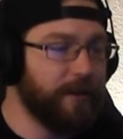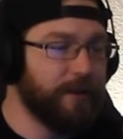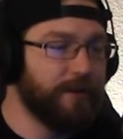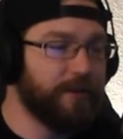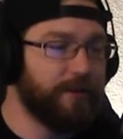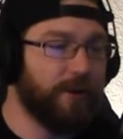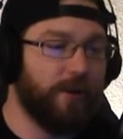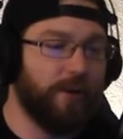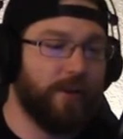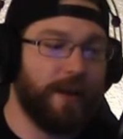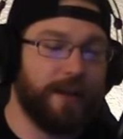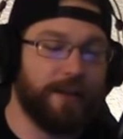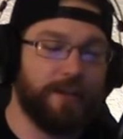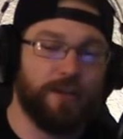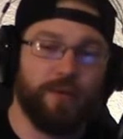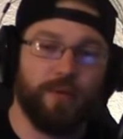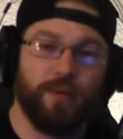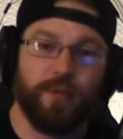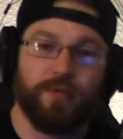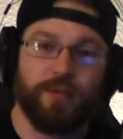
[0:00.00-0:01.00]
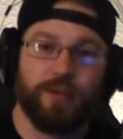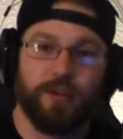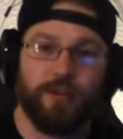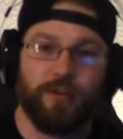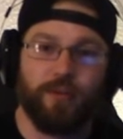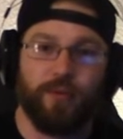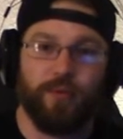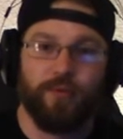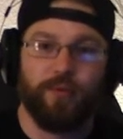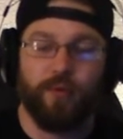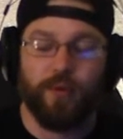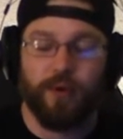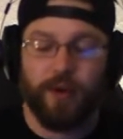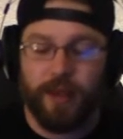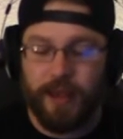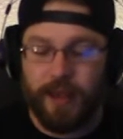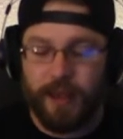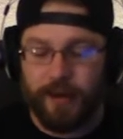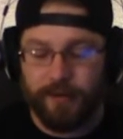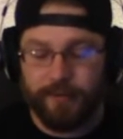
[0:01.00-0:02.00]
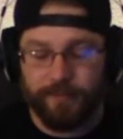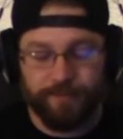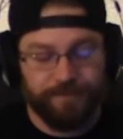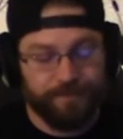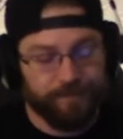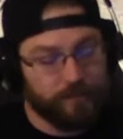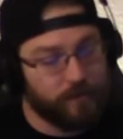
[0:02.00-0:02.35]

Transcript: So that's UFC 248.